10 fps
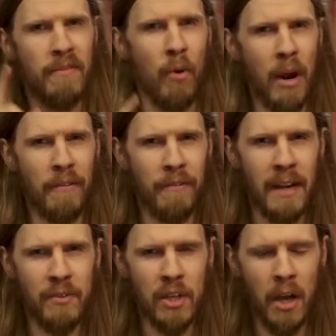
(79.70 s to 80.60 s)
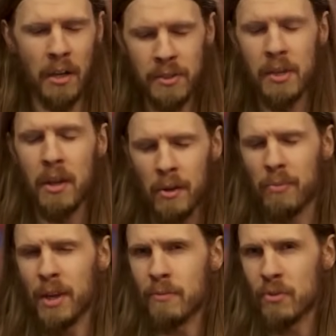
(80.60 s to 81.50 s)
4 out of 5 skulls
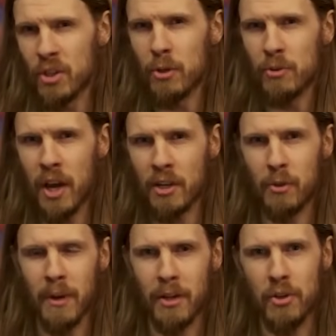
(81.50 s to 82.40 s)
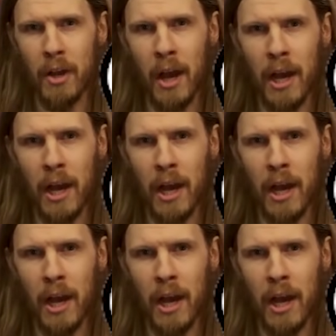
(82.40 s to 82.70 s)
that do talk too much.